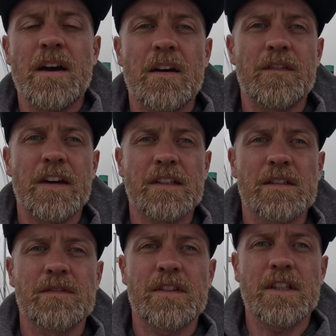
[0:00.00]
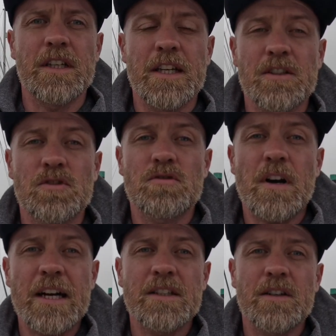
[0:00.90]
effectively is
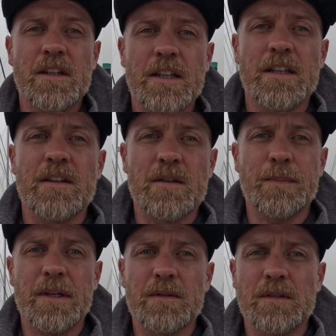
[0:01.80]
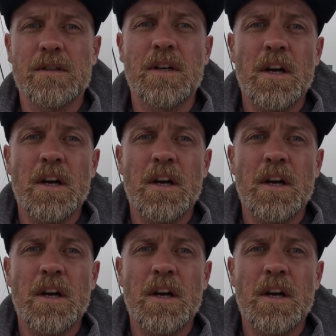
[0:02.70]
dry docking your boat.